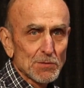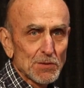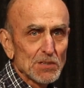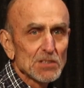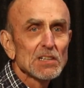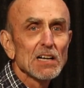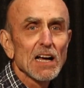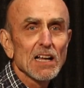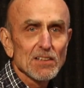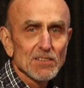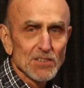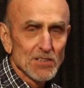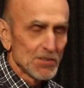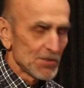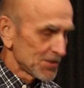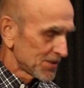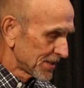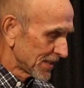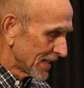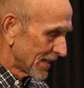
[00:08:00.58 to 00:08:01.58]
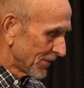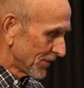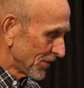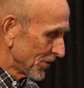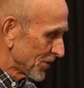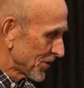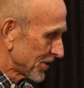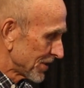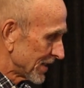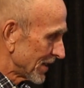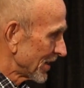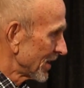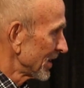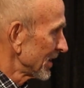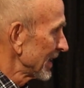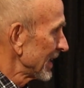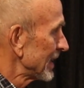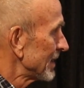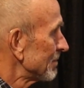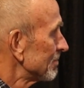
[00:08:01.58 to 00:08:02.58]
were cut loose
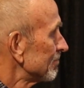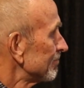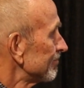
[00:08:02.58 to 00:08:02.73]
evolutionarily.